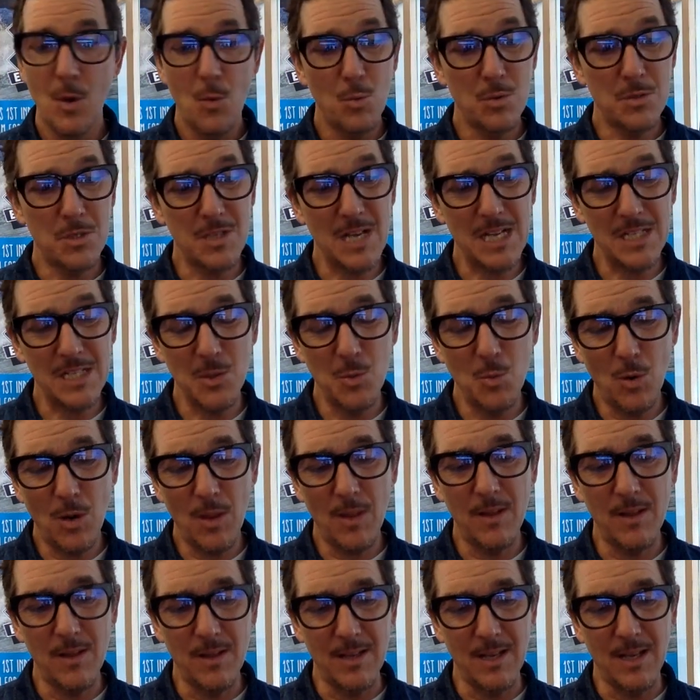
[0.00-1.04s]
which is actually one
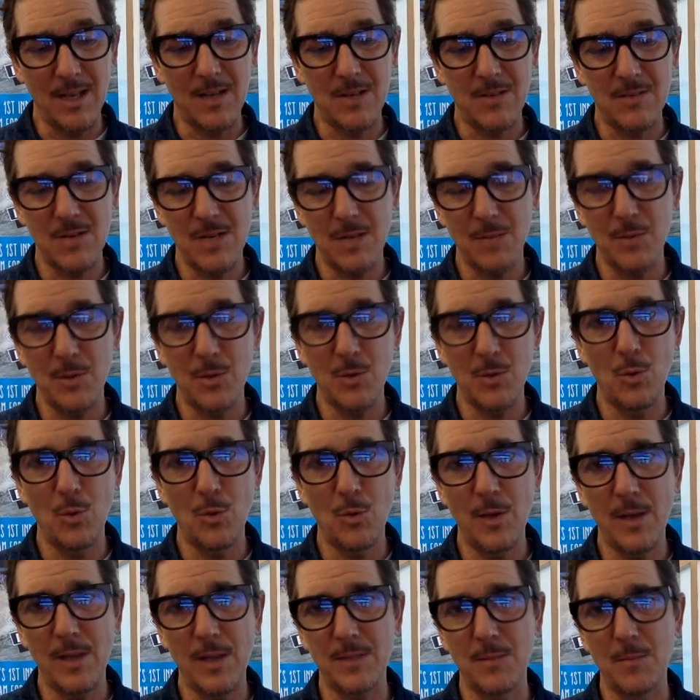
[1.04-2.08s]
of the incredibly cool
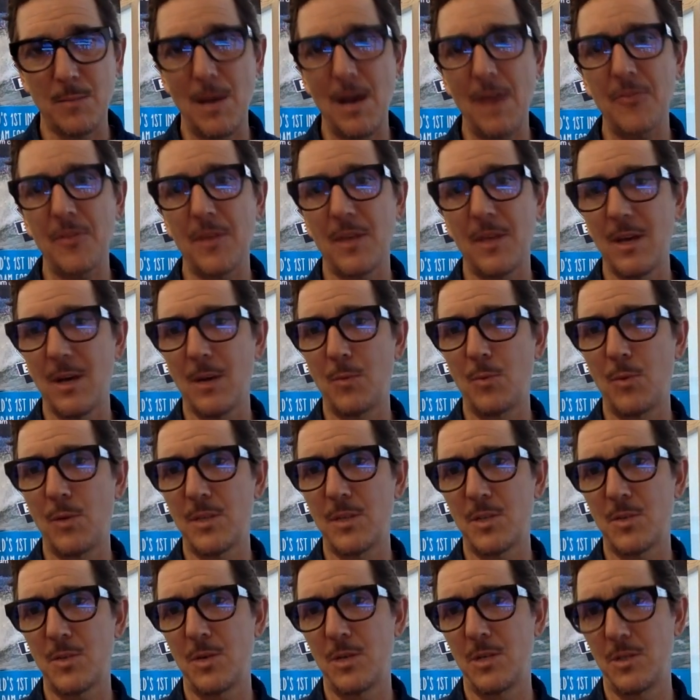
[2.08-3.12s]
things about the kelp
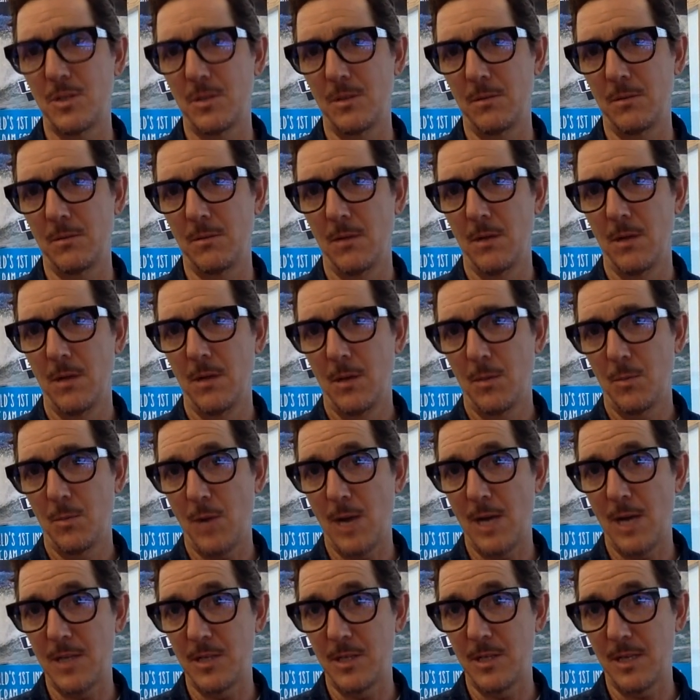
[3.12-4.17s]
restoration
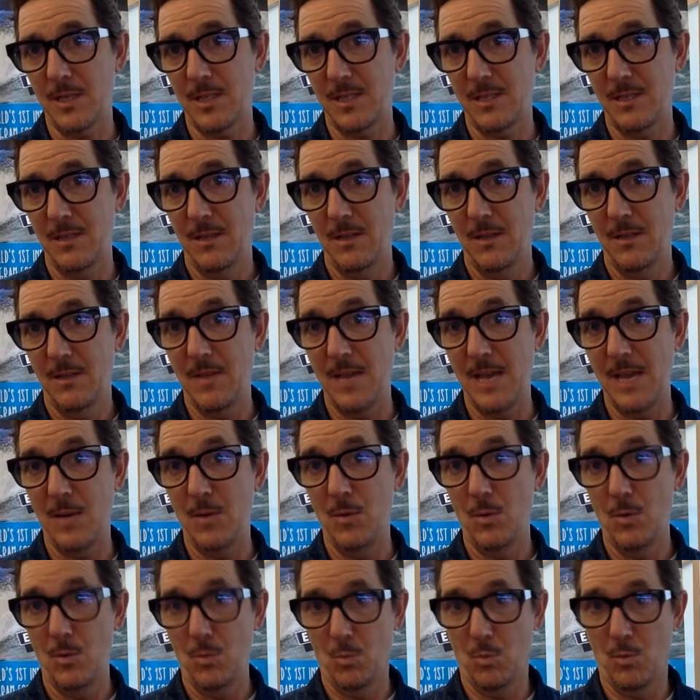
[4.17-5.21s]
projects that
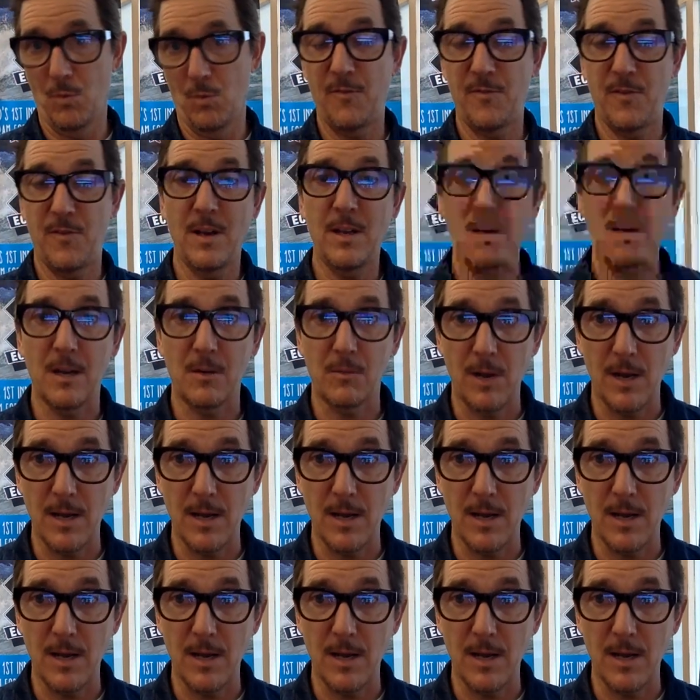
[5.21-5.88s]
we're funding